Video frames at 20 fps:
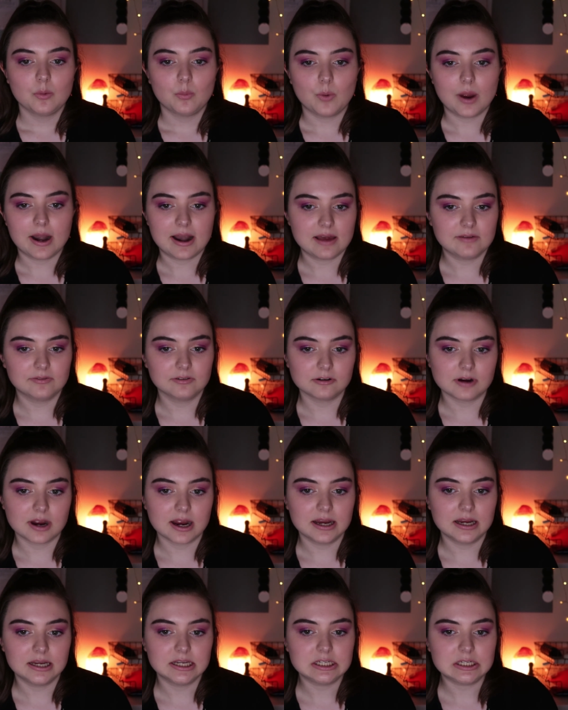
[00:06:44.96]
whenever
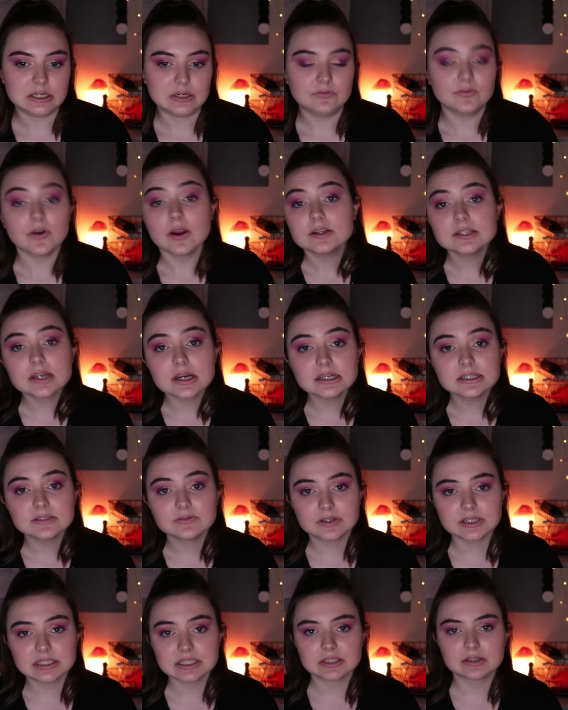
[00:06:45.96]
I do photos
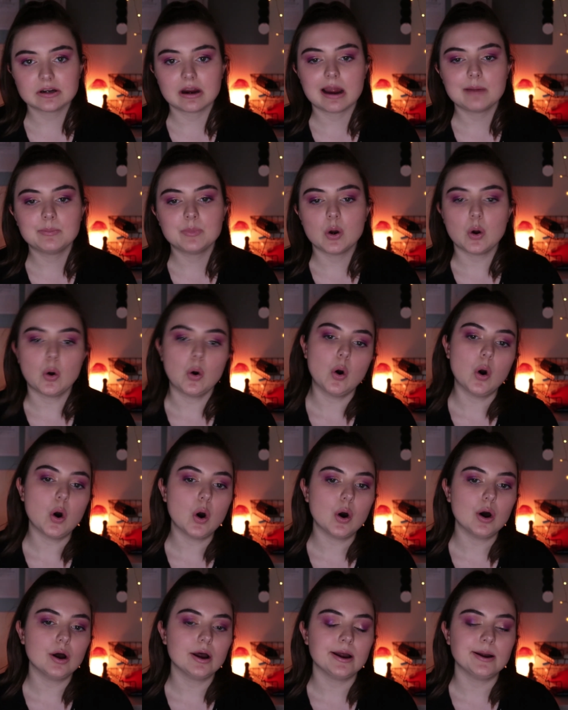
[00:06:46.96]
for Instagram or
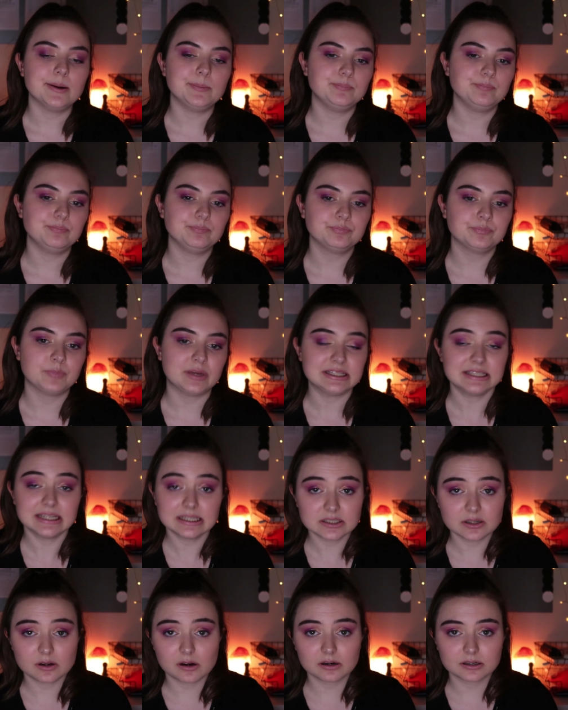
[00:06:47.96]
my
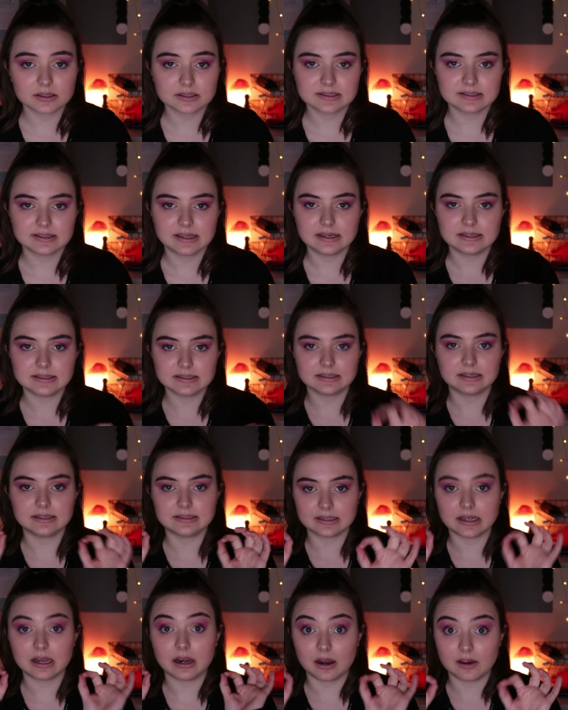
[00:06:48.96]
TikToks. This is
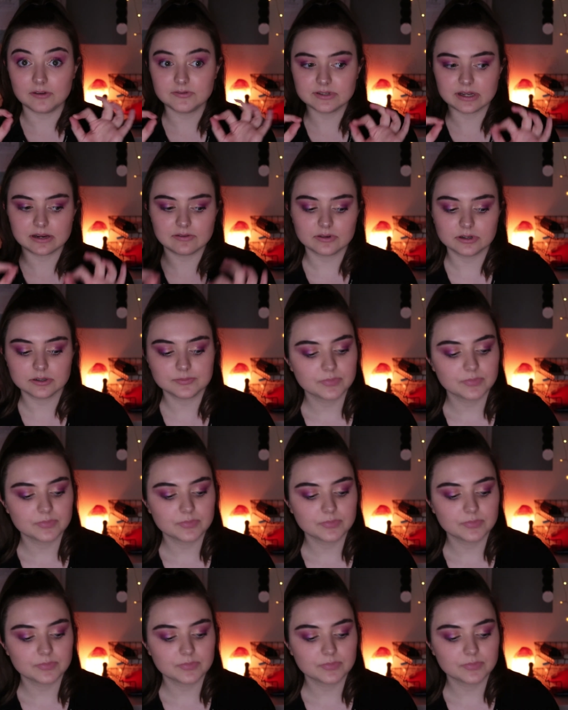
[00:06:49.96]
a lifesaver.